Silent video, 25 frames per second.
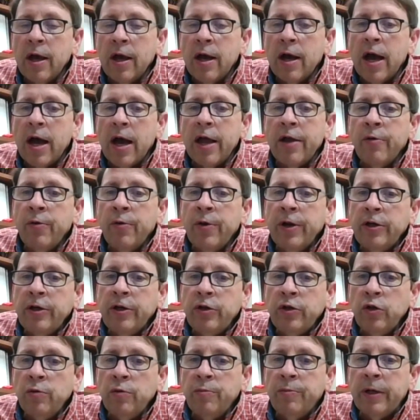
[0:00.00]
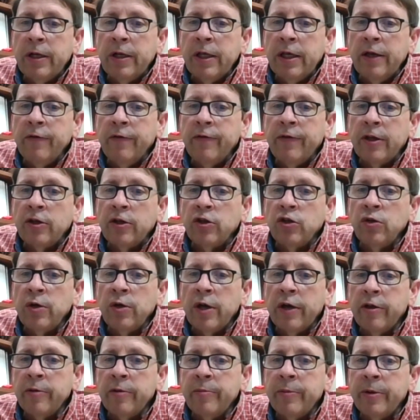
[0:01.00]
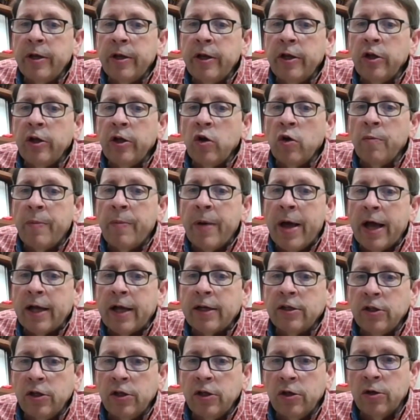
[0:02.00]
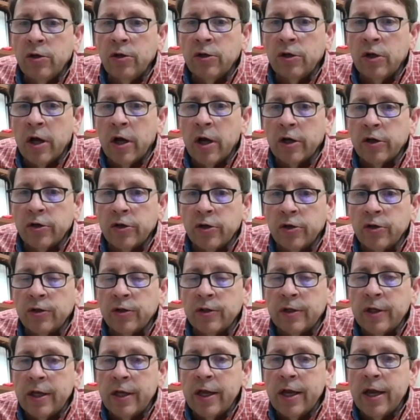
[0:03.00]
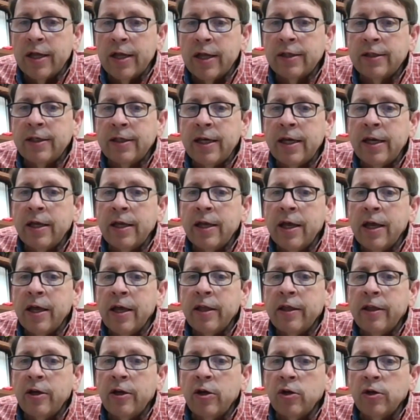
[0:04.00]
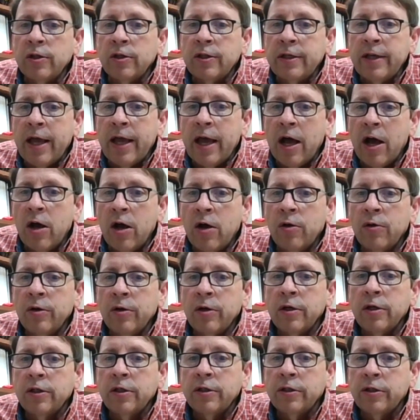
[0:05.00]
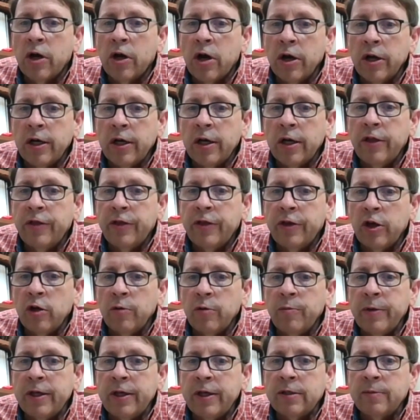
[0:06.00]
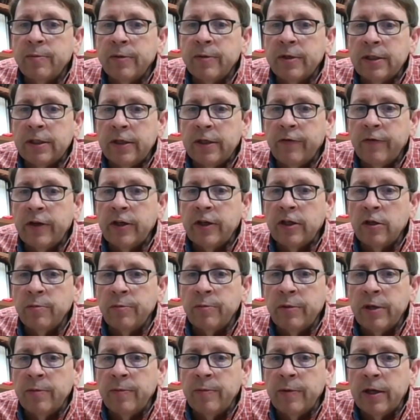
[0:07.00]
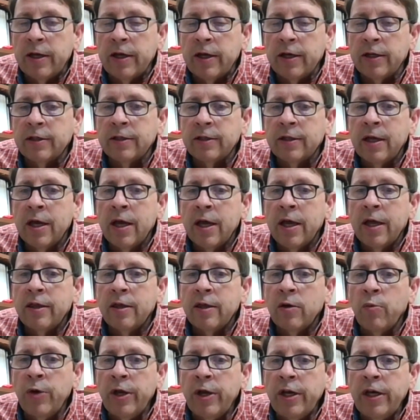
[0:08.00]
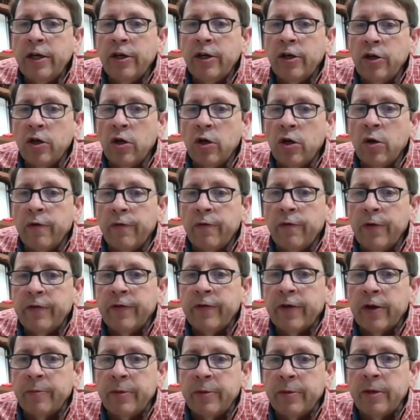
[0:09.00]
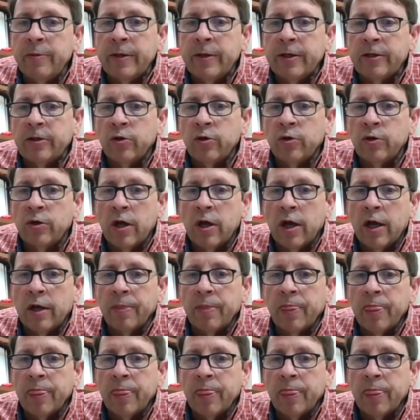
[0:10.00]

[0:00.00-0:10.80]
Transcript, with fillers: I really do believe that you have the ability to go back to your doctors and say, there is now targeted therapy specific to BBS that we need to know if we've got BBS or not.